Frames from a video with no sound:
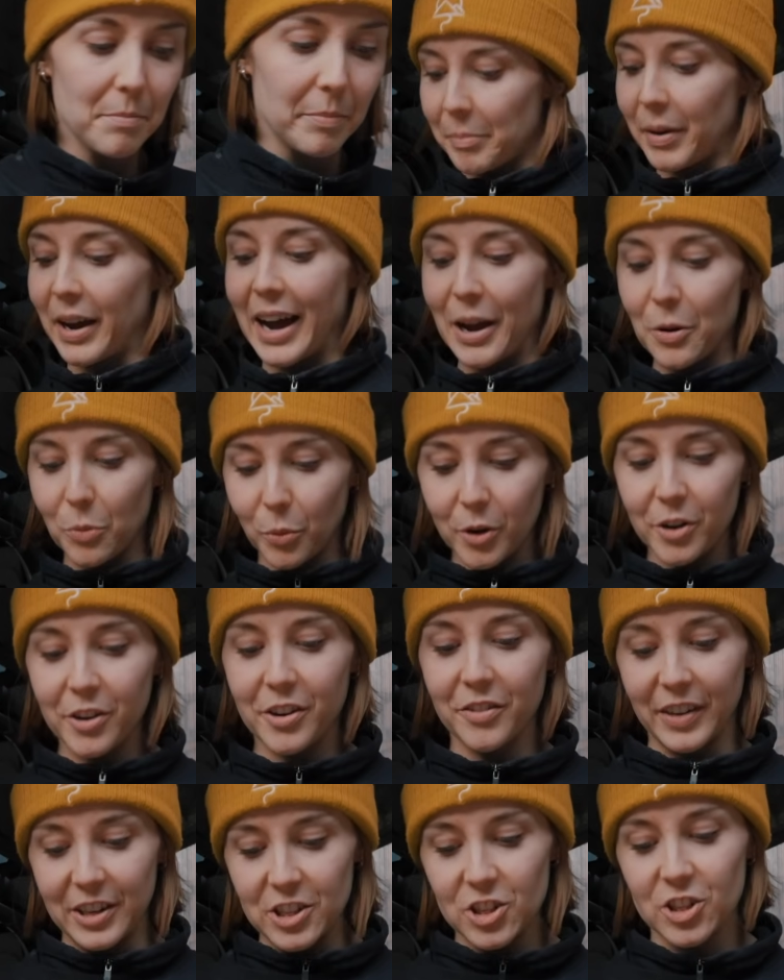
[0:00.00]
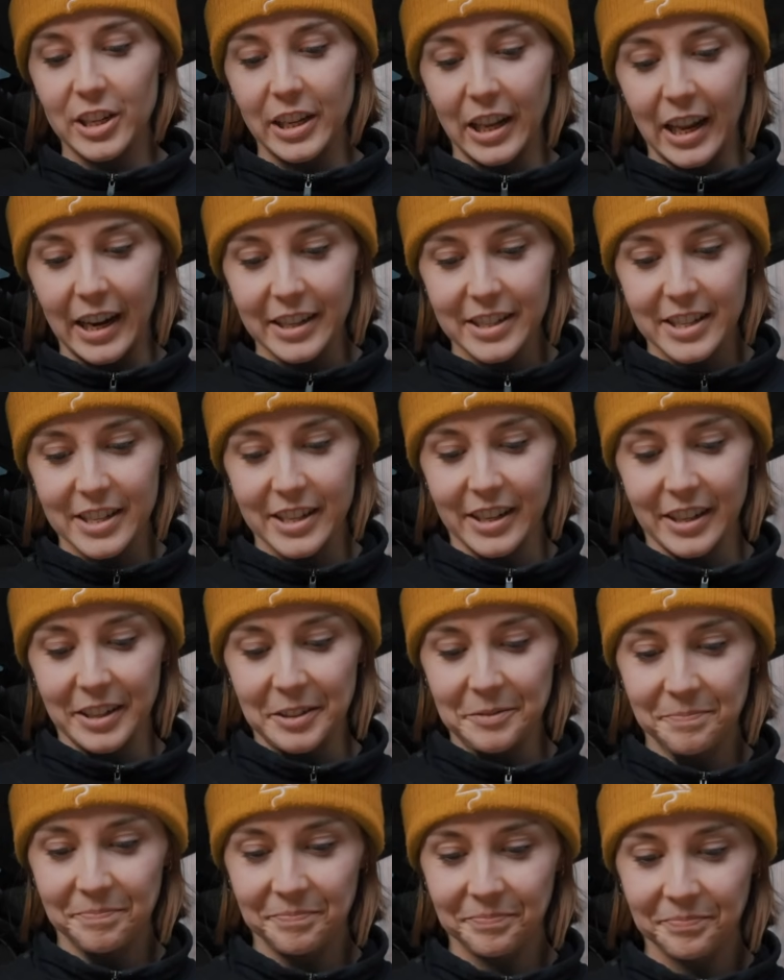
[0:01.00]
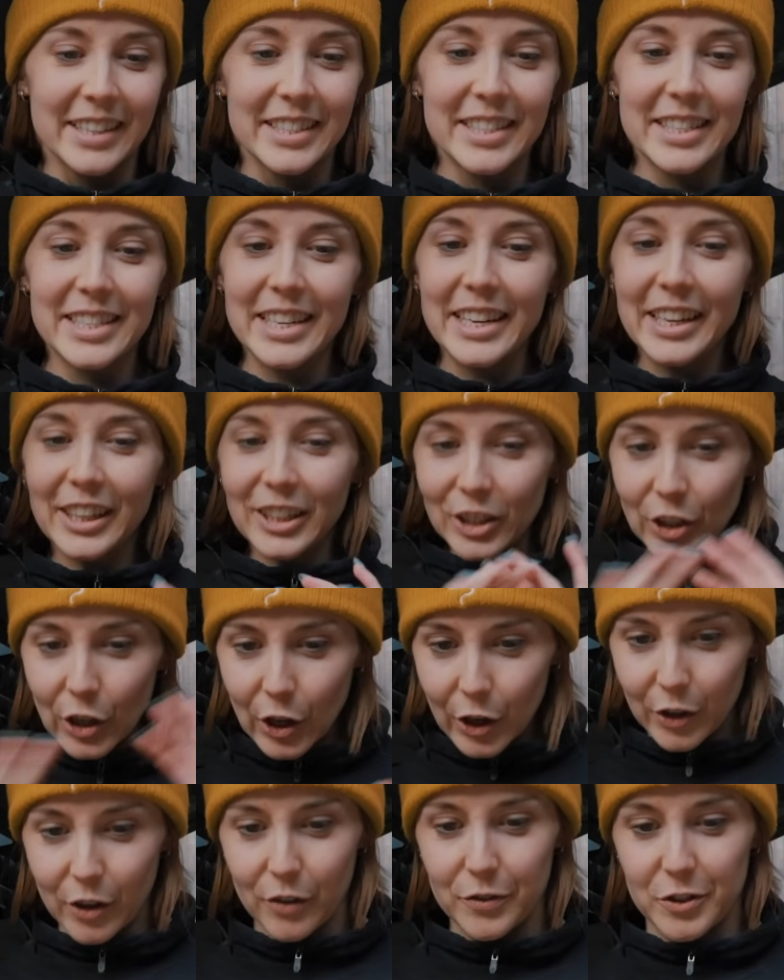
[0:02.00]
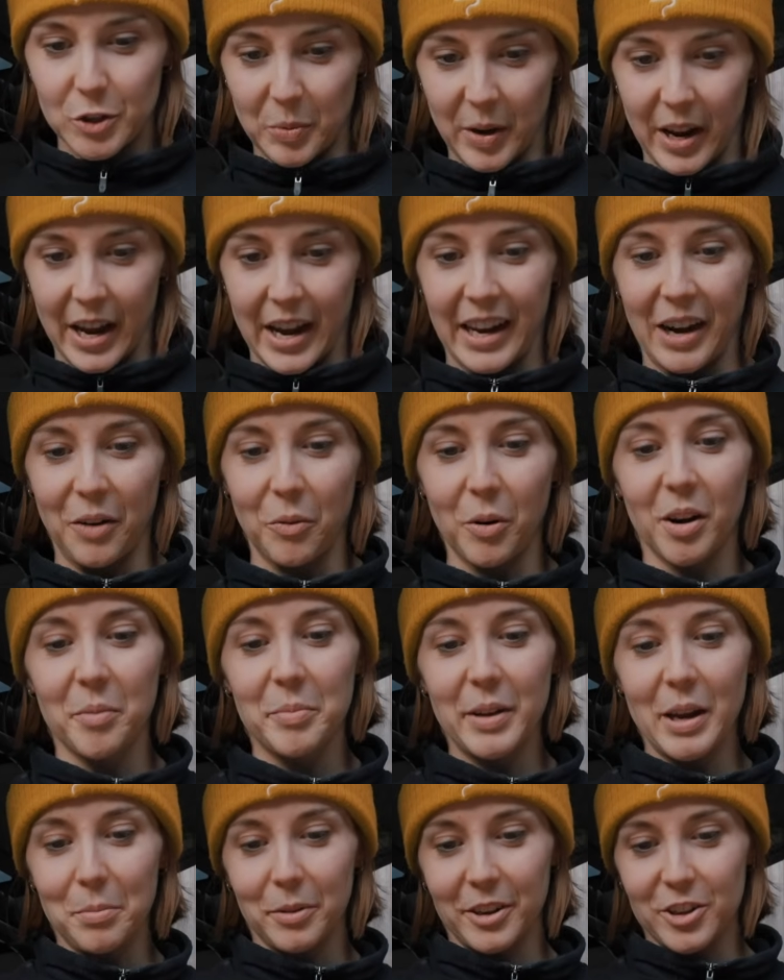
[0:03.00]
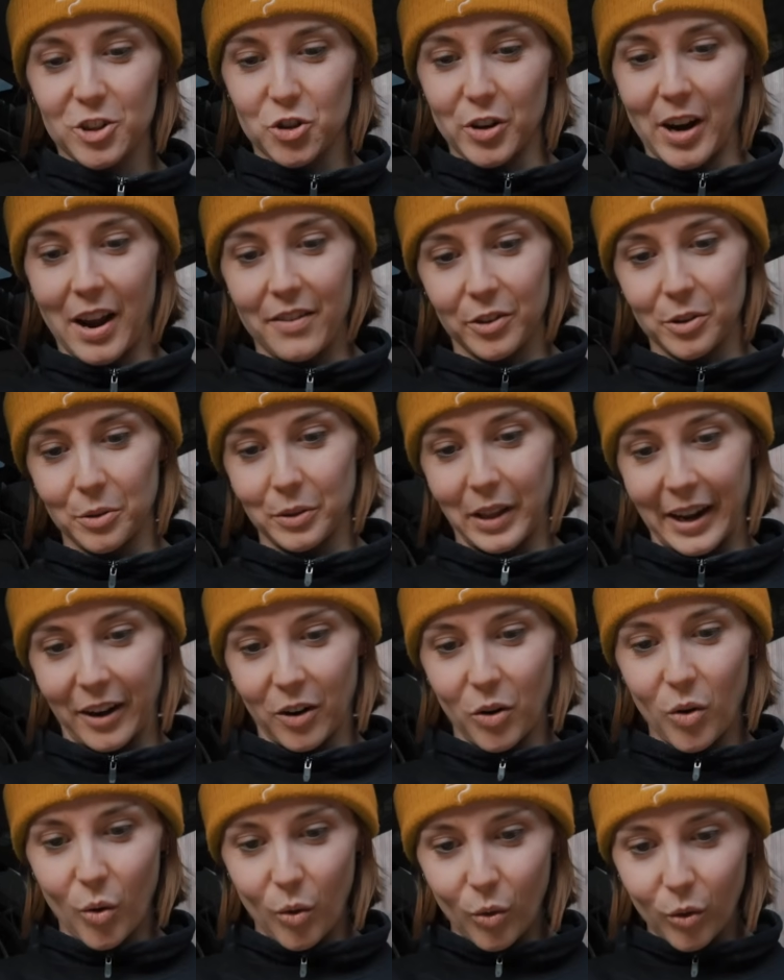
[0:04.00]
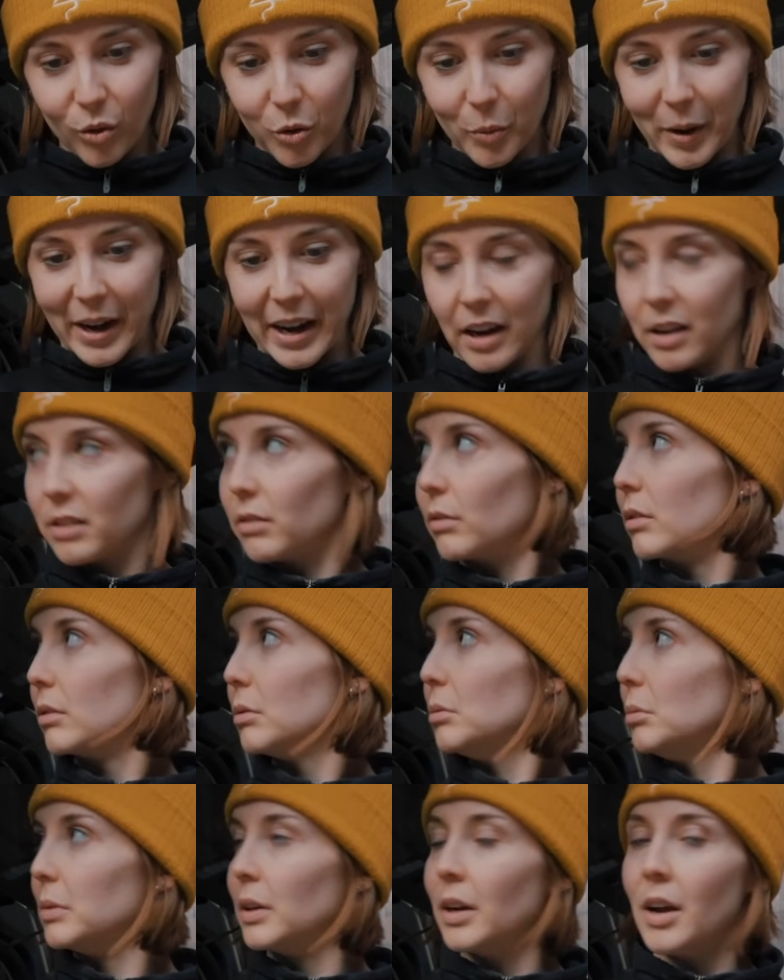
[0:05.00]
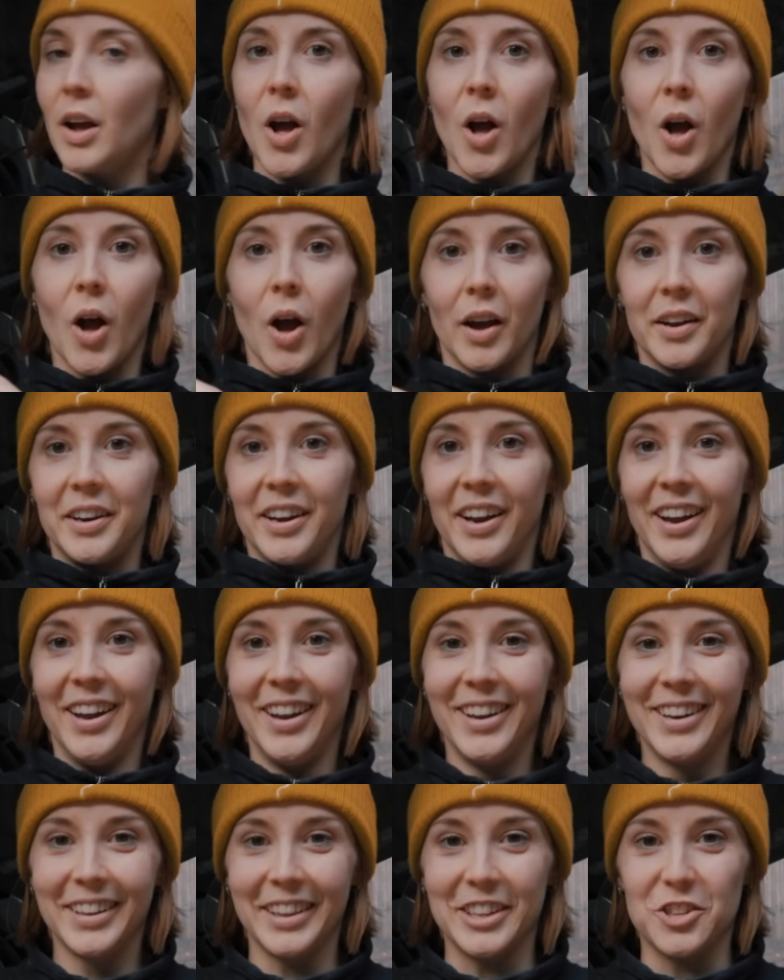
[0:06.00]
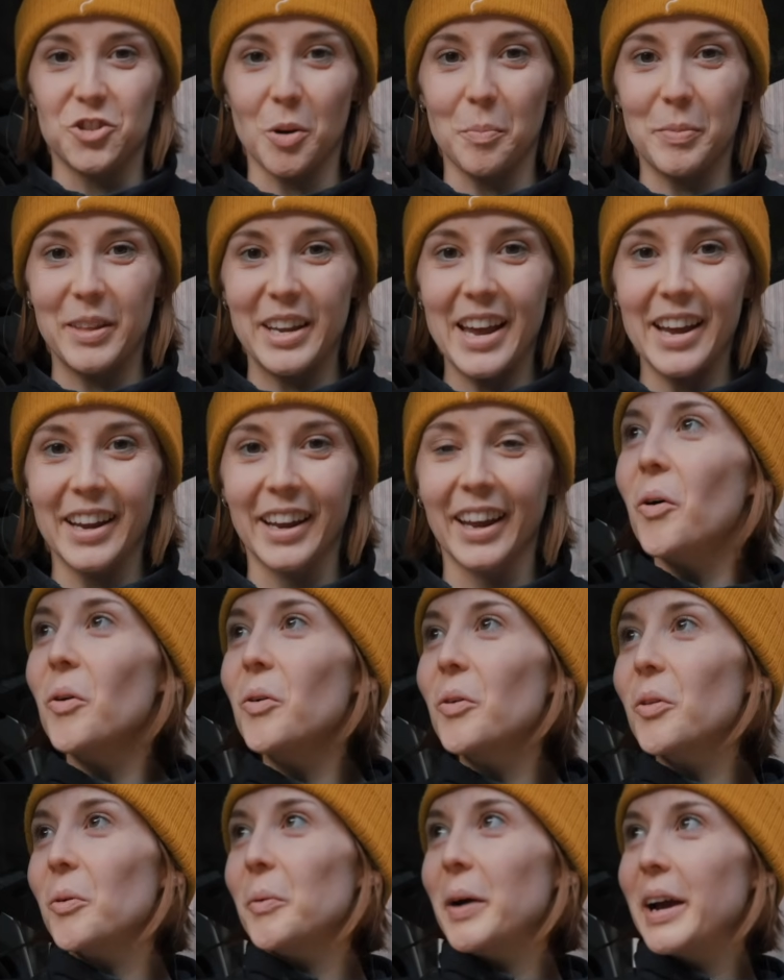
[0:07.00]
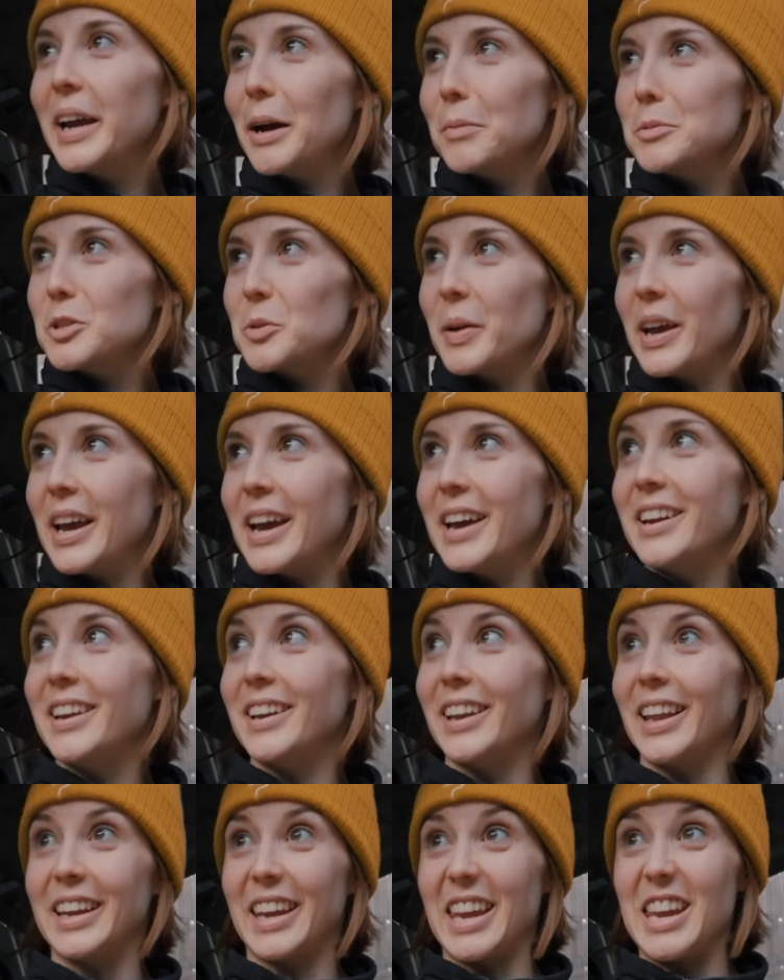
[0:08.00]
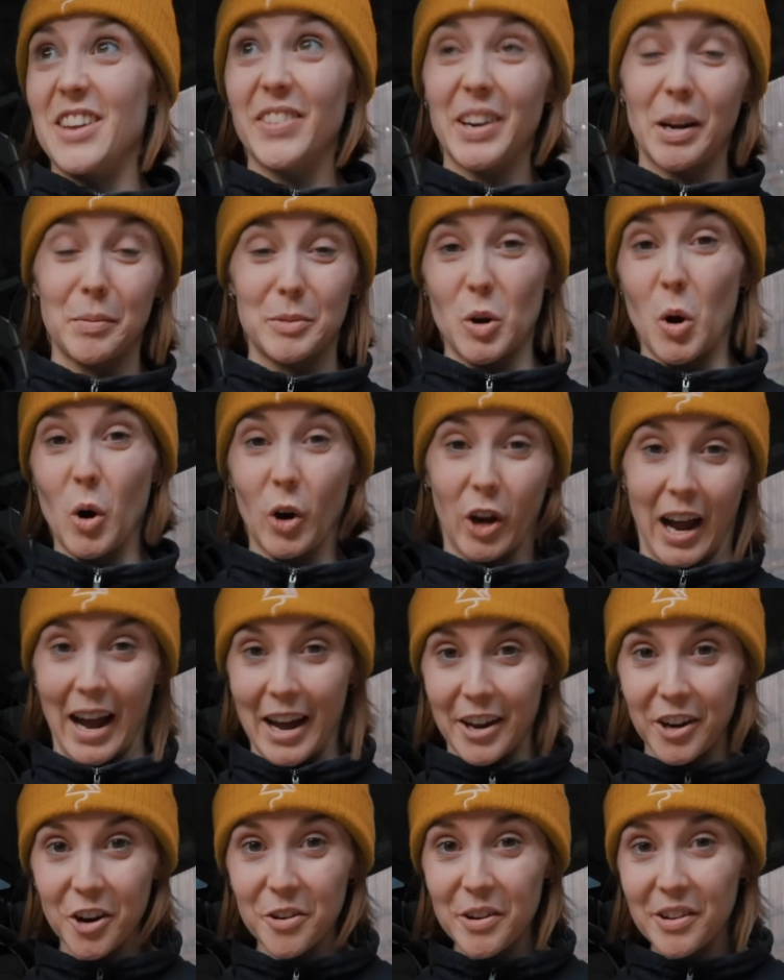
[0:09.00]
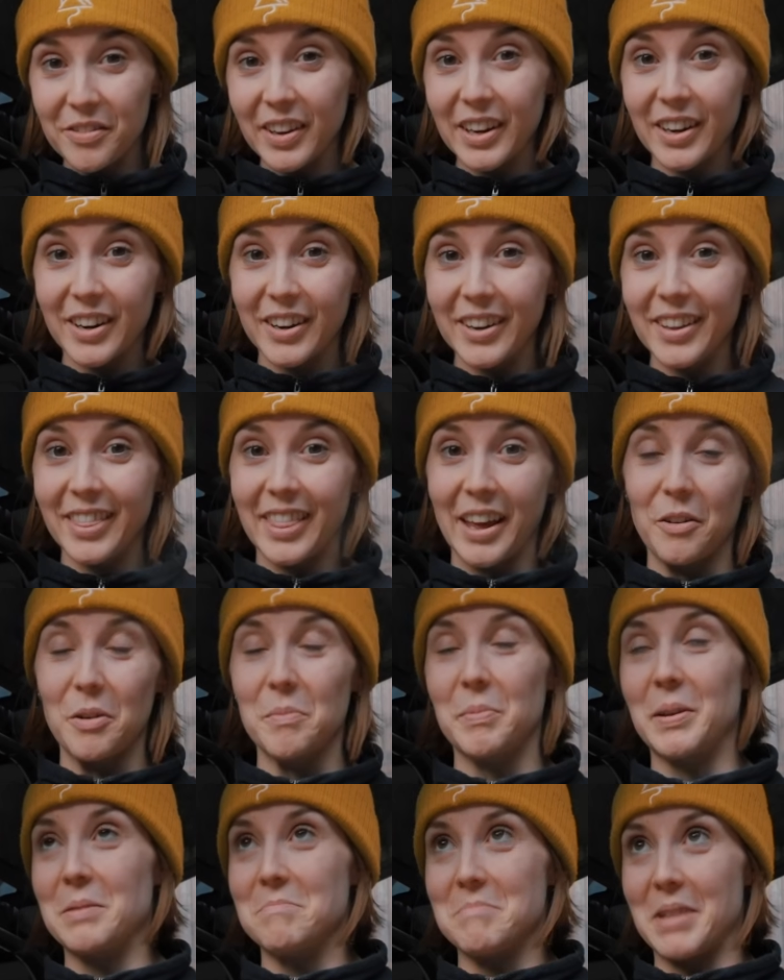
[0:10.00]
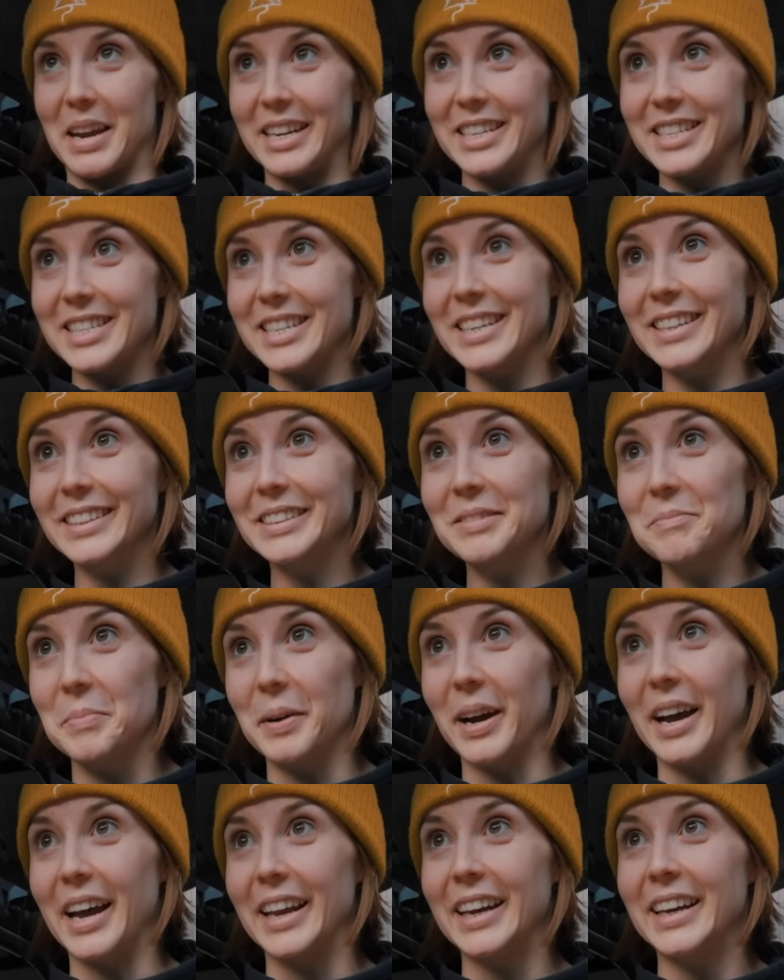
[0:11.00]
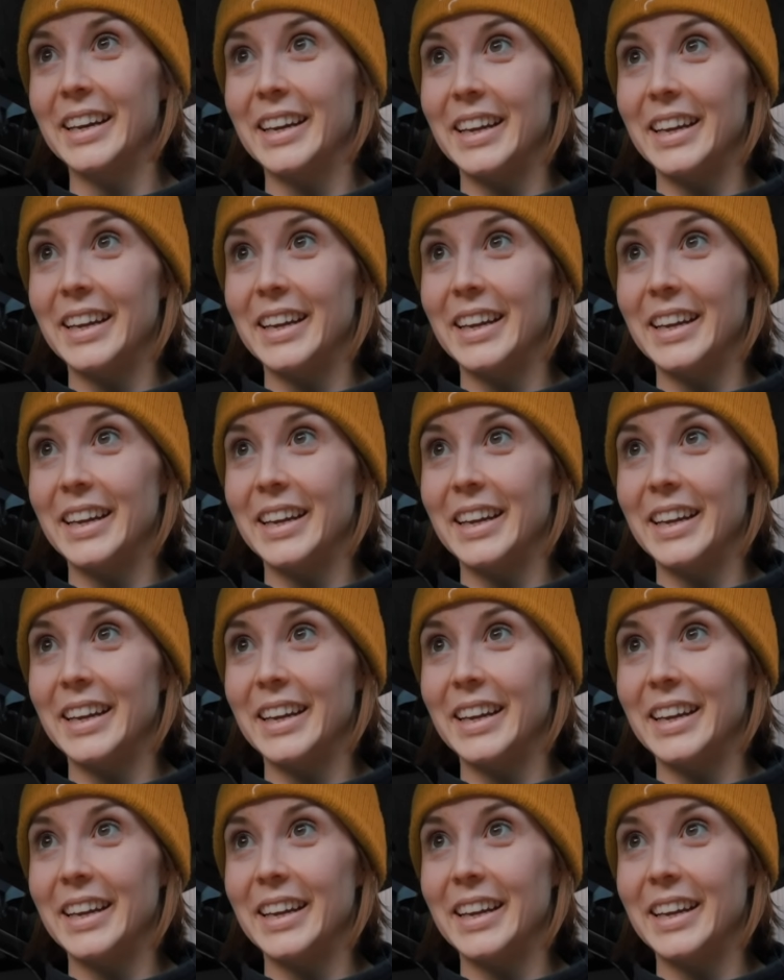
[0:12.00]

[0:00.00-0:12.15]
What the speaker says: But I would eventually like to see a lot of Japan. I want to be able to travel like all the way, I nearly dropped the egg, all the way up Japan, and like even up to Hokkaido if I could. That would be amazing. But